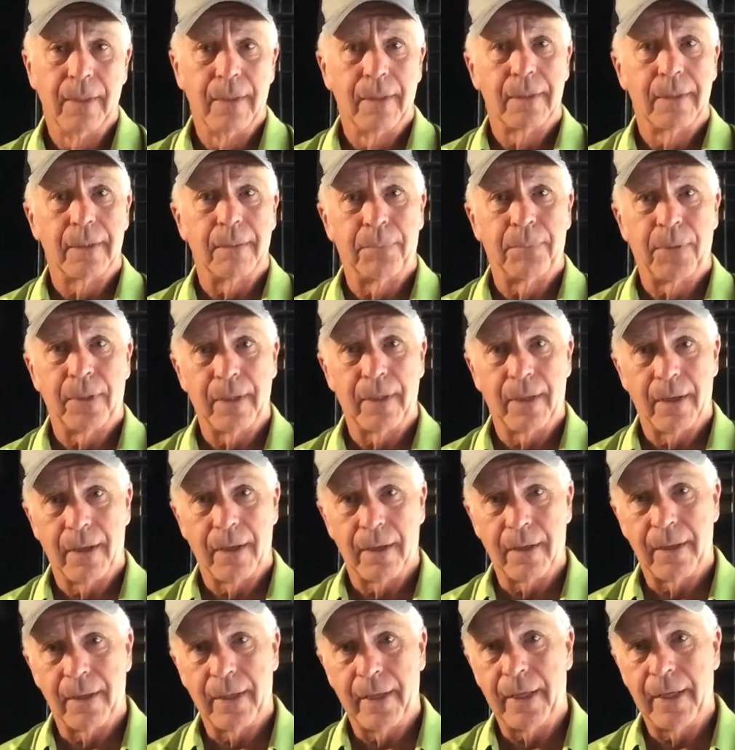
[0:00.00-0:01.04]
To put
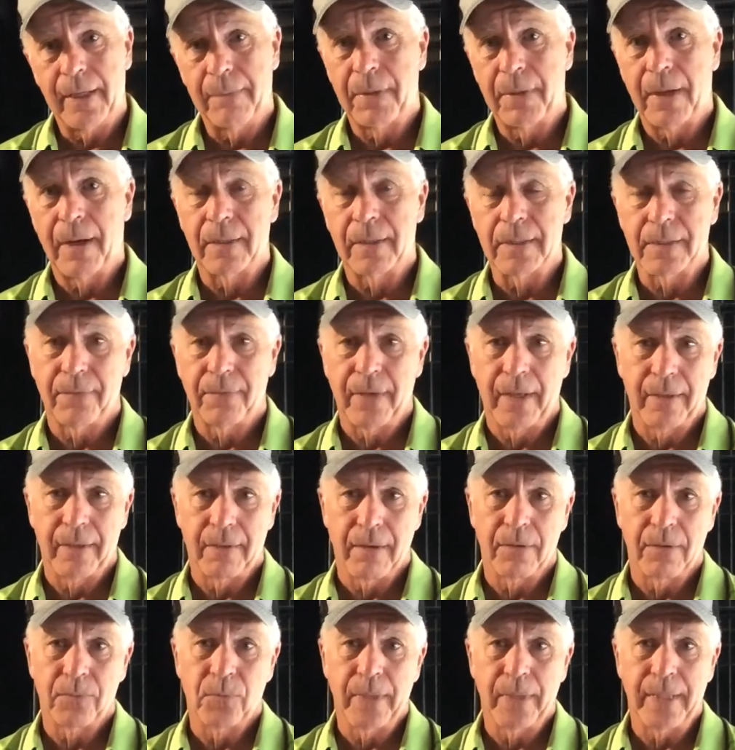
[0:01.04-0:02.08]
180 pounds of N
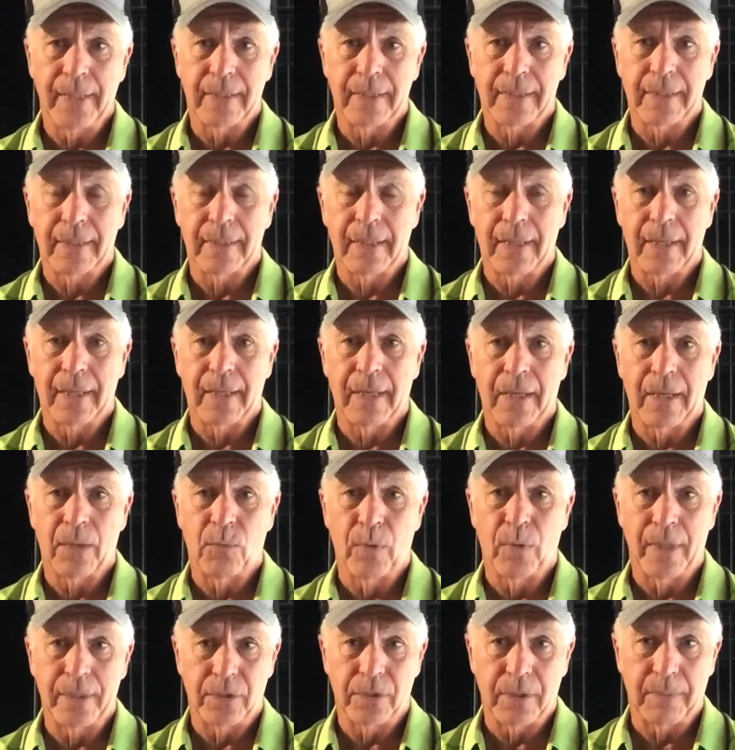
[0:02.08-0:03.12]
on wheat,
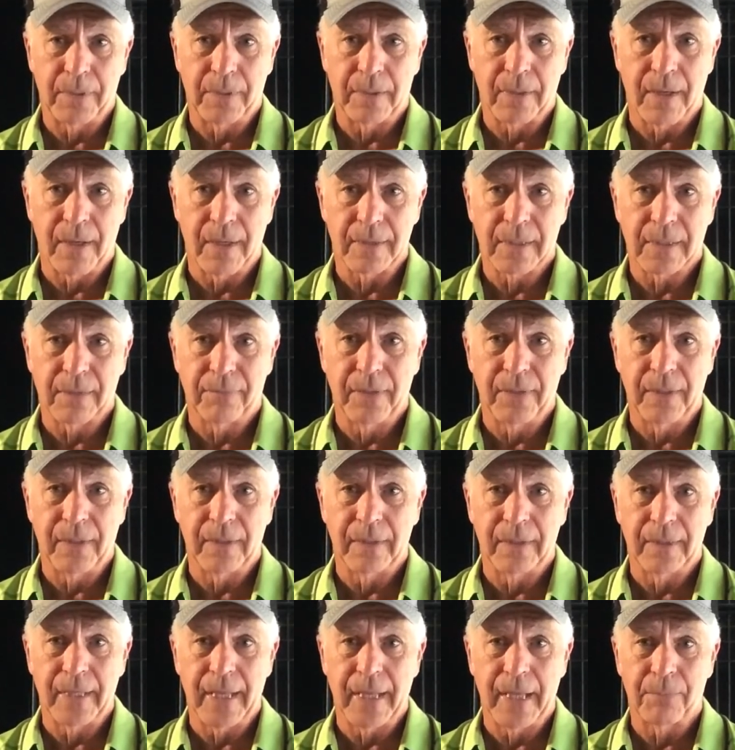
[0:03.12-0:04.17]
one trip across the
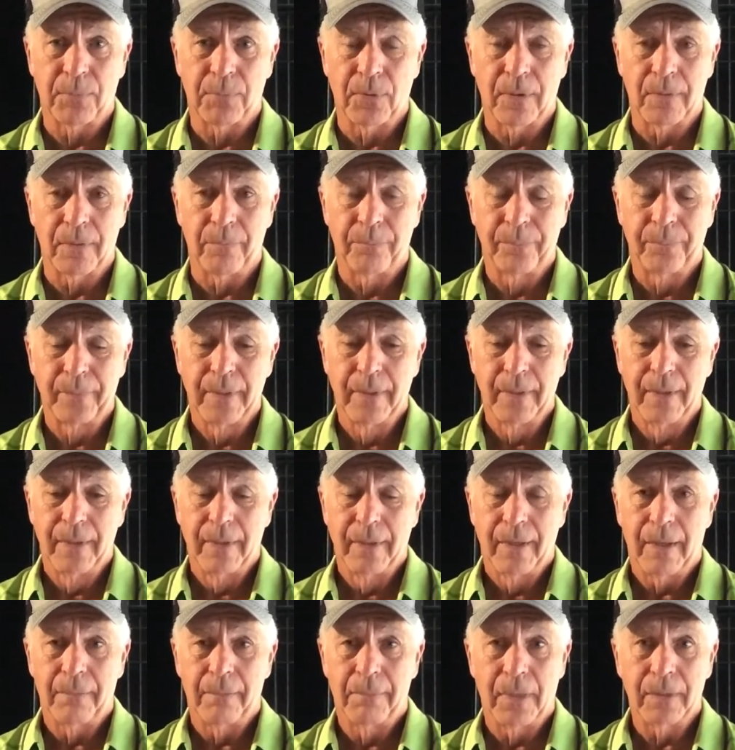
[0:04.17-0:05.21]
field in April,
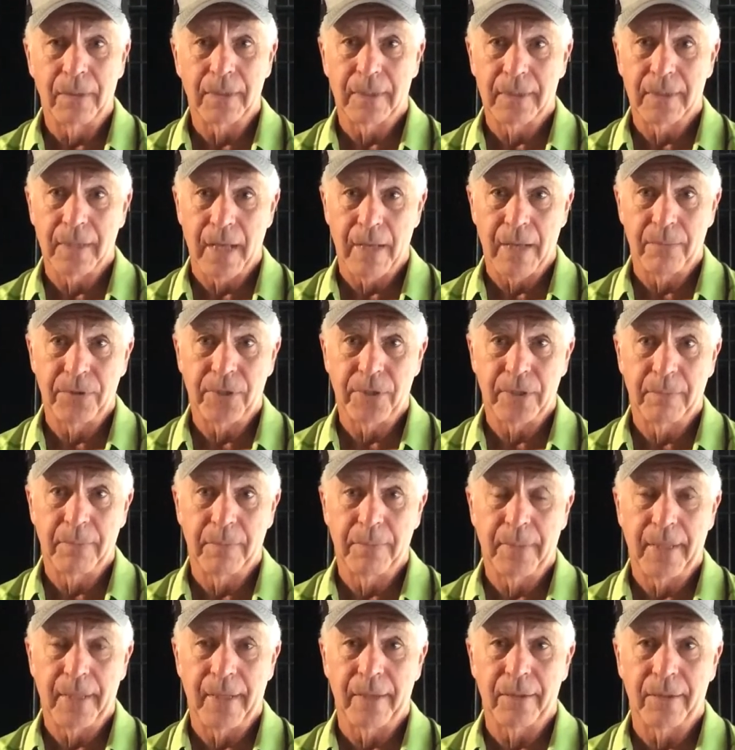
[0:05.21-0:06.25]
about the time we should
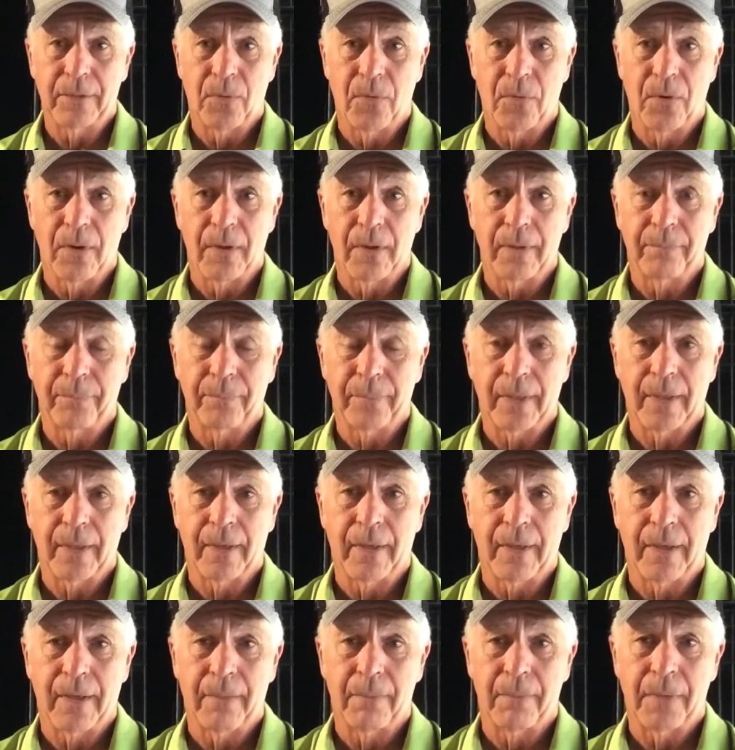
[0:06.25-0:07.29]
be planting corn,
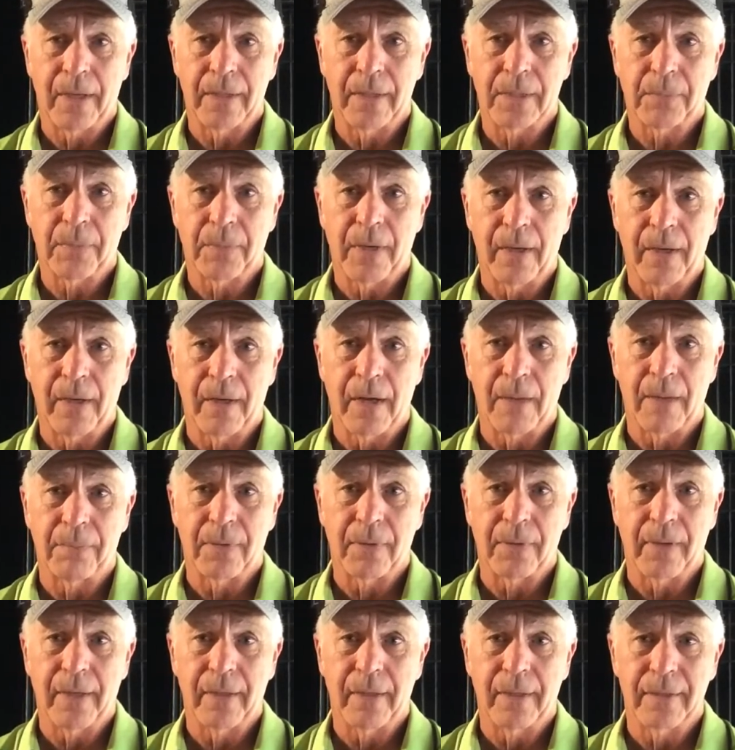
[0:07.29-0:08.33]
my sprayer
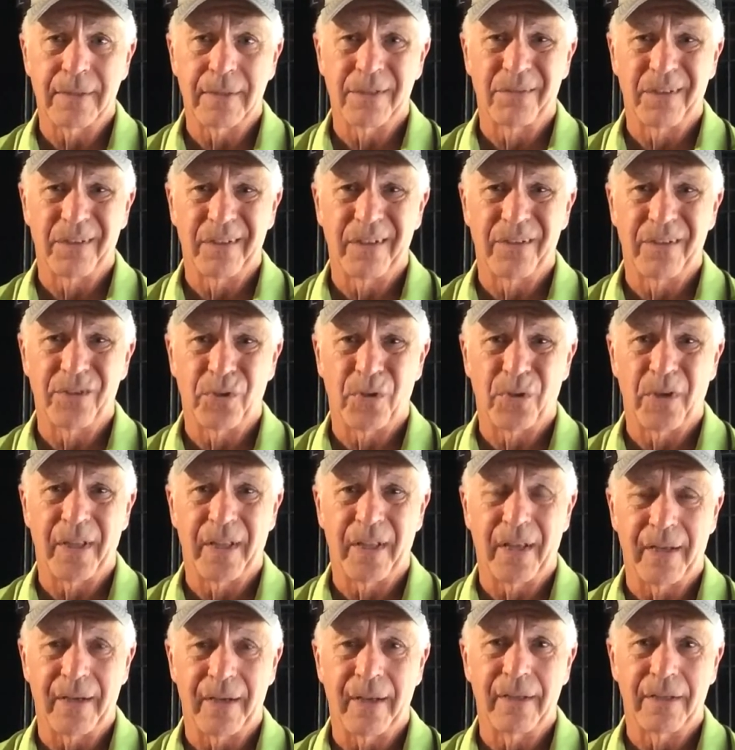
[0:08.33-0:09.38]
operator doesn't really enjoy
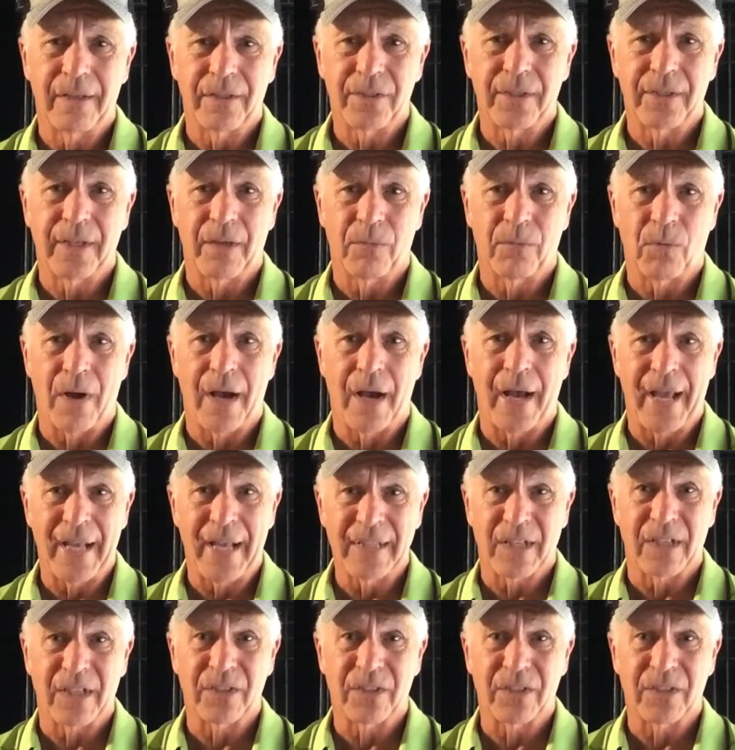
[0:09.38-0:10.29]
that, and I understand why. That's a